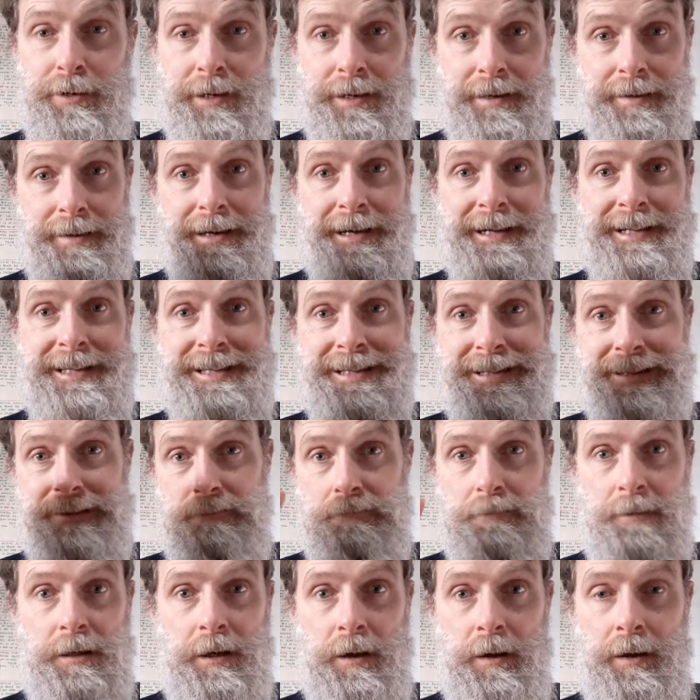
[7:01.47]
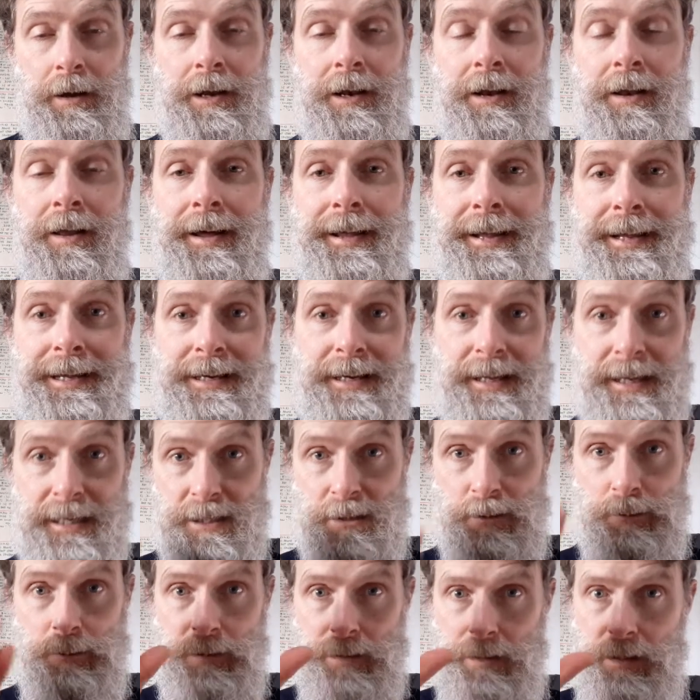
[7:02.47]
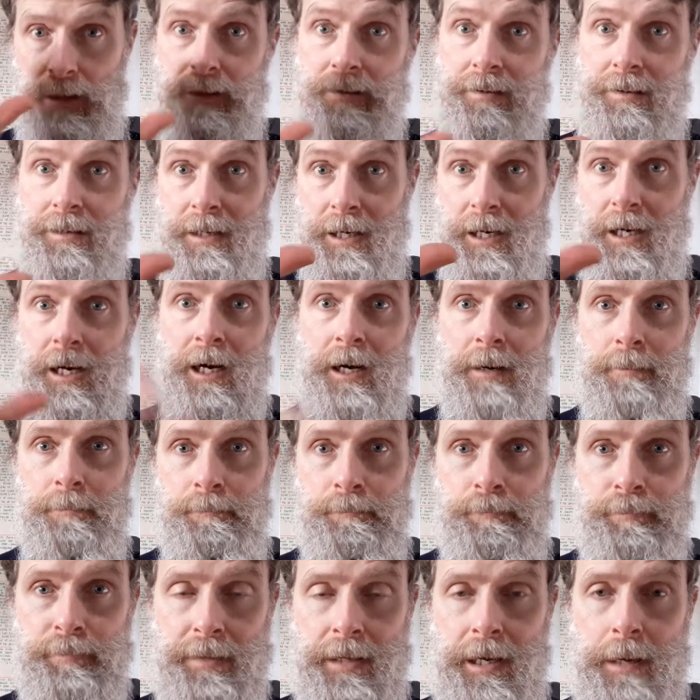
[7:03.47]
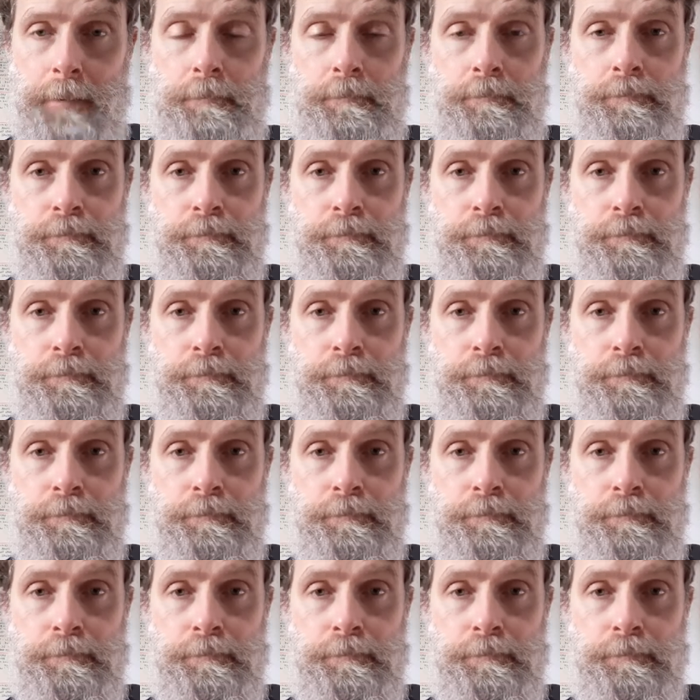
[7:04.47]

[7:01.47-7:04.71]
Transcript: a, a you know a like next to it, and I see ah yeah.